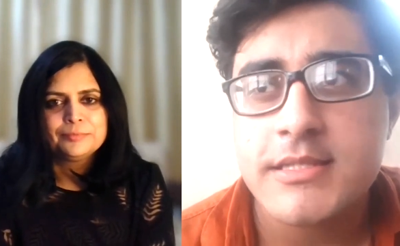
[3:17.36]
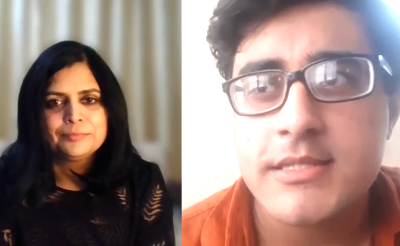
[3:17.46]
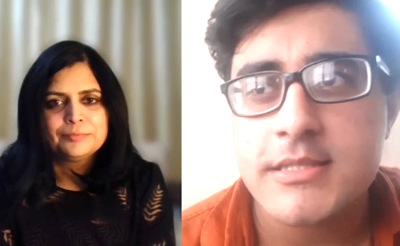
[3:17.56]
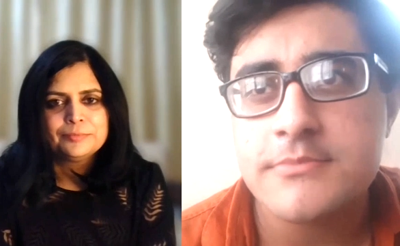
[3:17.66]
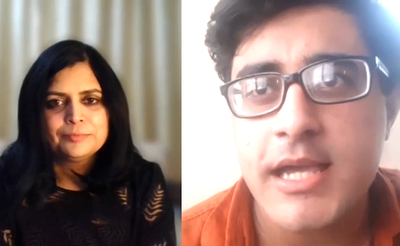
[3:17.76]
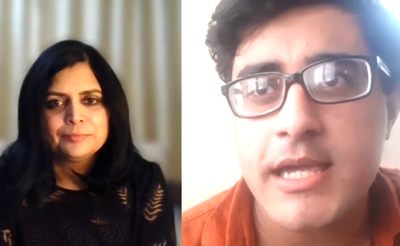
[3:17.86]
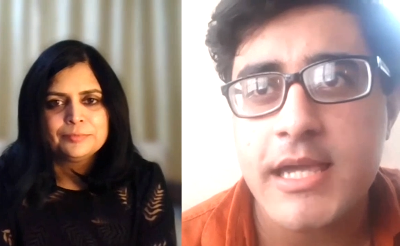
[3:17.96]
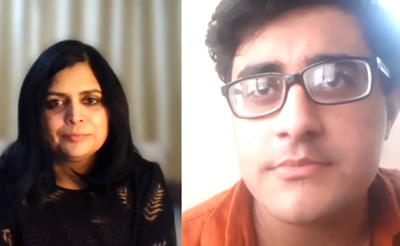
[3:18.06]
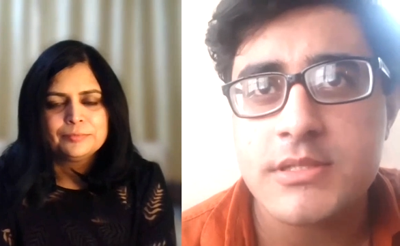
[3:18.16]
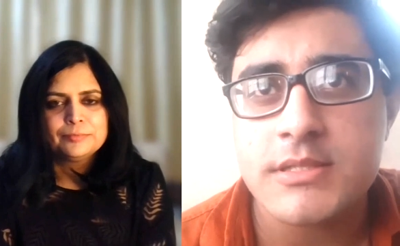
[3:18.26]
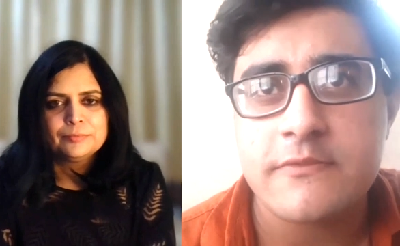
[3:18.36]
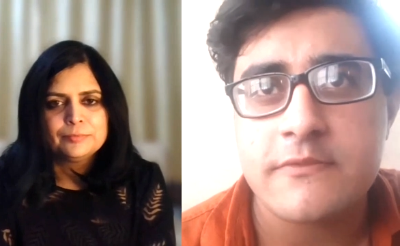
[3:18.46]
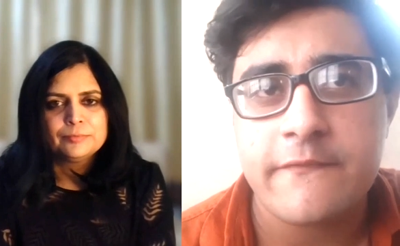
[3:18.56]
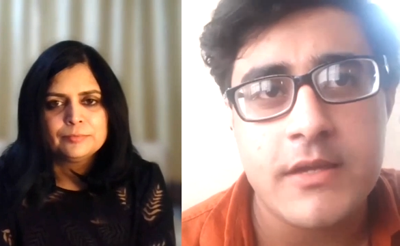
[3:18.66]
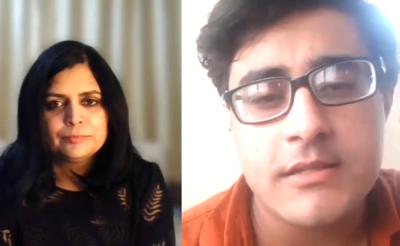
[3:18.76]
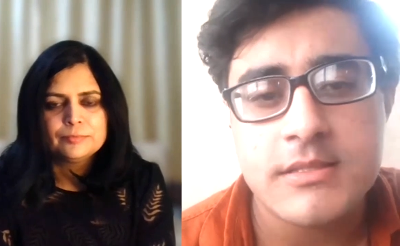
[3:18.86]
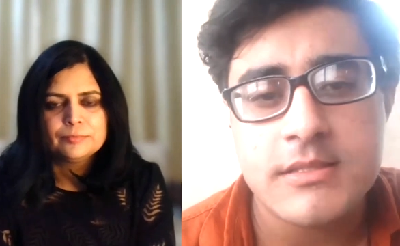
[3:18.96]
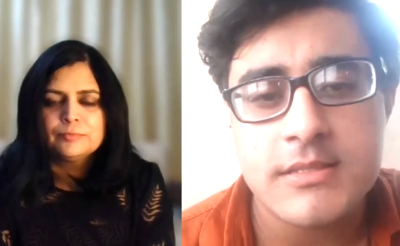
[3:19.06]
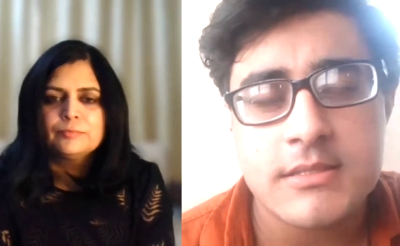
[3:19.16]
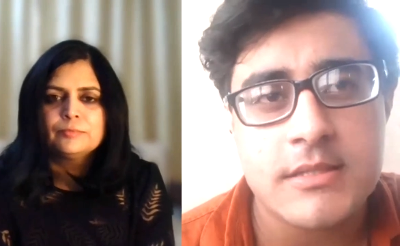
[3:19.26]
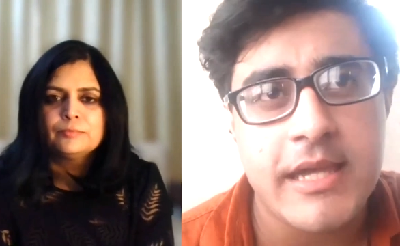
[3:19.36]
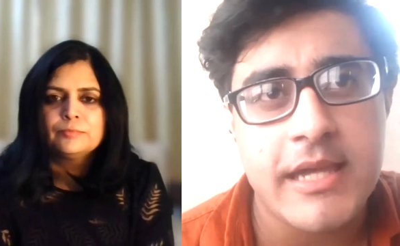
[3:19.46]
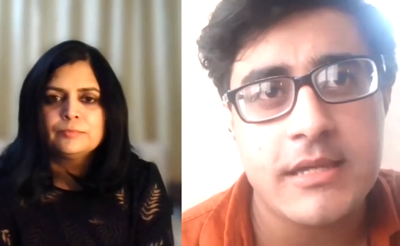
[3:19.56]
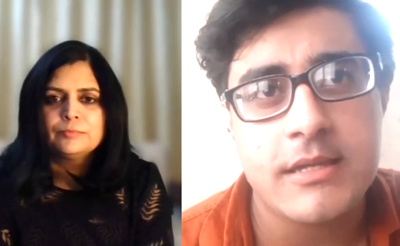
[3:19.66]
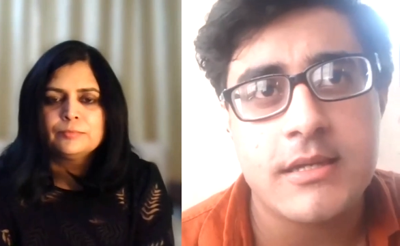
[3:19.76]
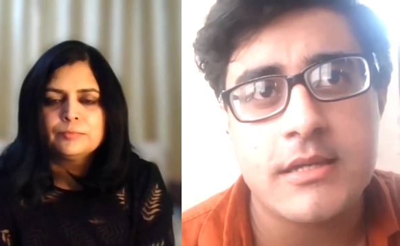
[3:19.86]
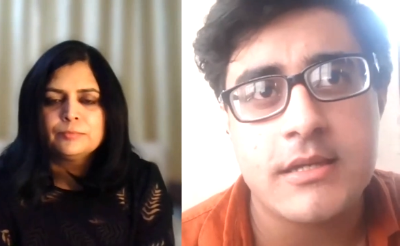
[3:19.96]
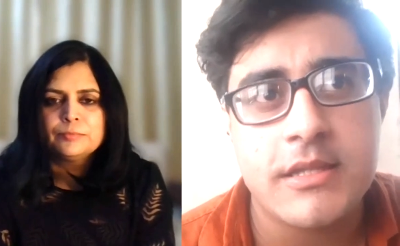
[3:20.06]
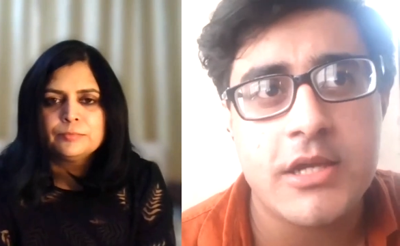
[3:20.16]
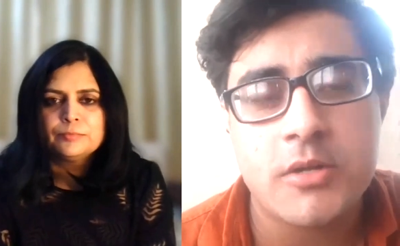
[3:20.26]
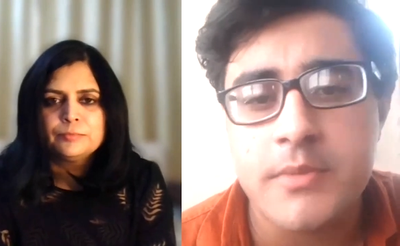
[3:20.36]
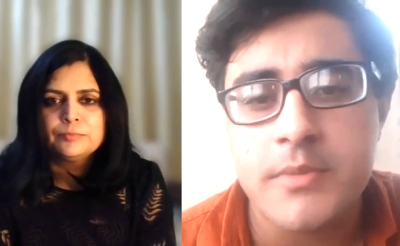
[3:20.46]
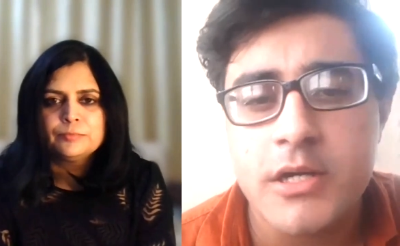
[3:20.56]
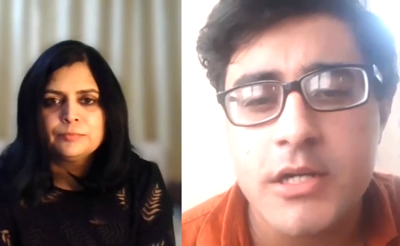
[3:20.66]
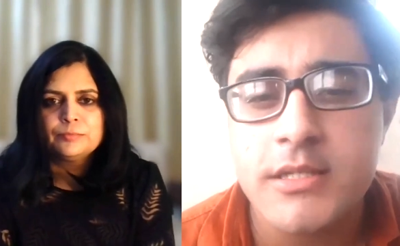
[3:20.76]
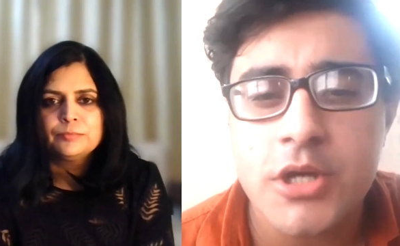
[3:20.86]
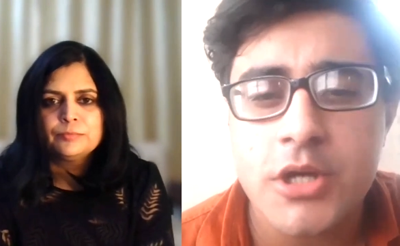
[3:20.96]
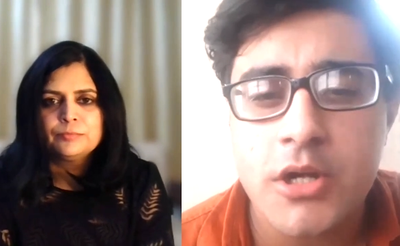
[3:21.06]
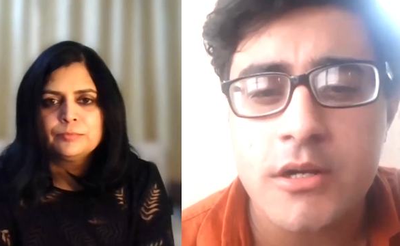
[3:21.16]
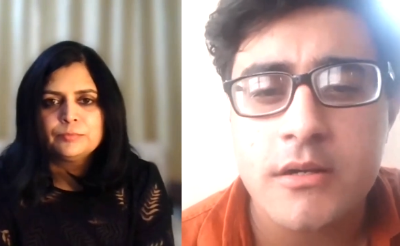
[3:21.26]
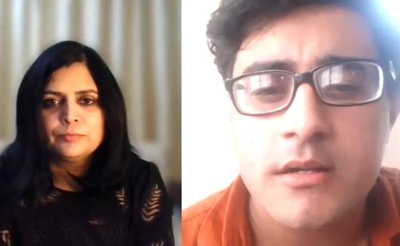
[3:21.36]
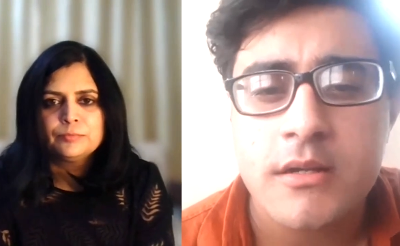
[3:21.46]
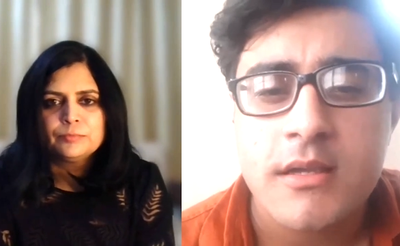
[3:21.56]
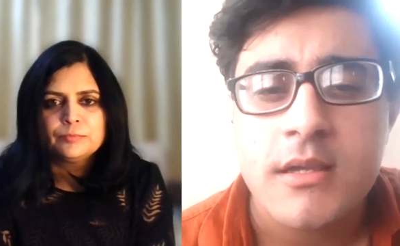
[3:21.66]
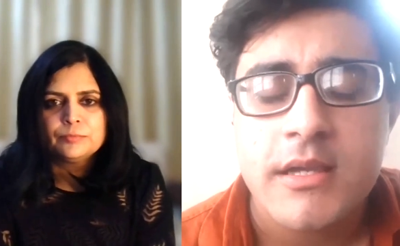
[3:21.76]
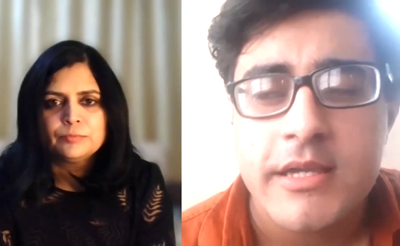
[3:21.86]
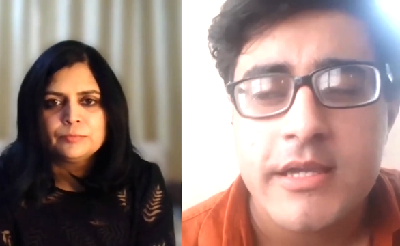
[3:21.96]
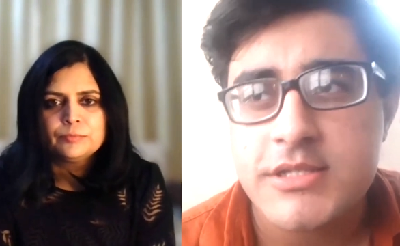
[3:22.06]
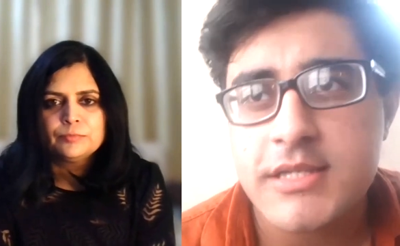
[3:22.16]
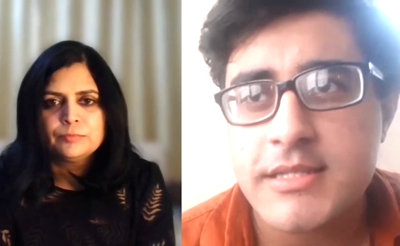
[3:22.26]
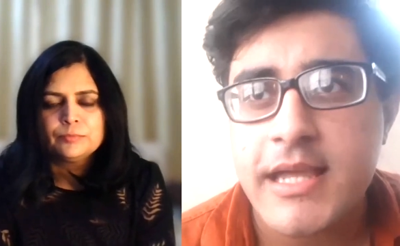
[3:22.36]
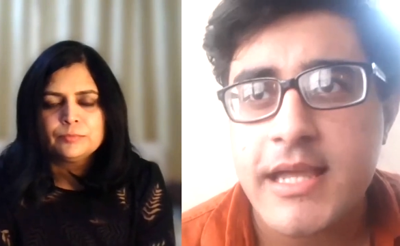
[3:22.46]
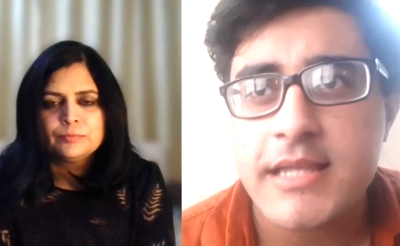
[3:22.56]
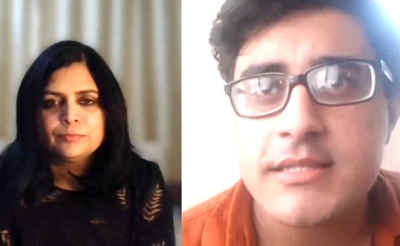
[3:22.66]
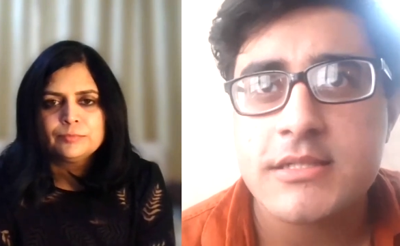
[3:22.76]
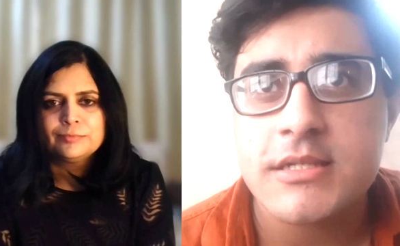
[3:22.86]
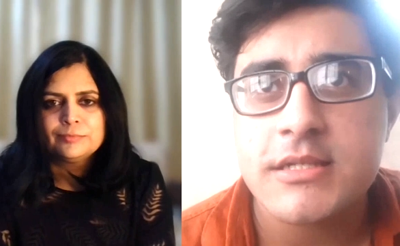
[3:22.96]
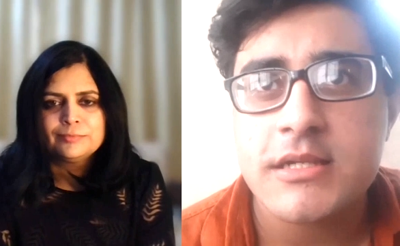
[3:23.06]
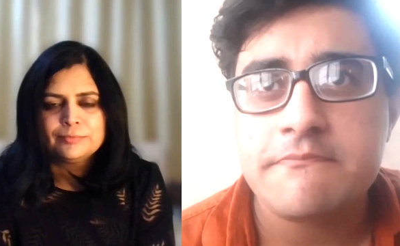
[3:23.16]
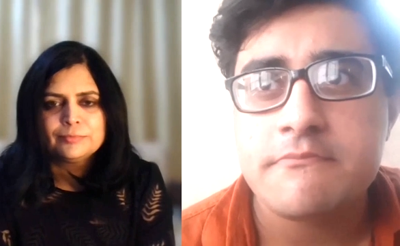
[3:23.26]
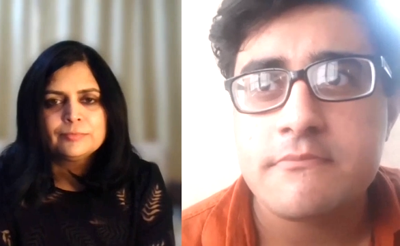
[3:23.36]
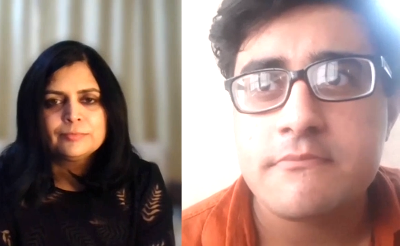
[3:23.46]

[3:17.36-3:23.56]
Speaker 1: they sometimes feels like uh, they are burdened or it's just that uh,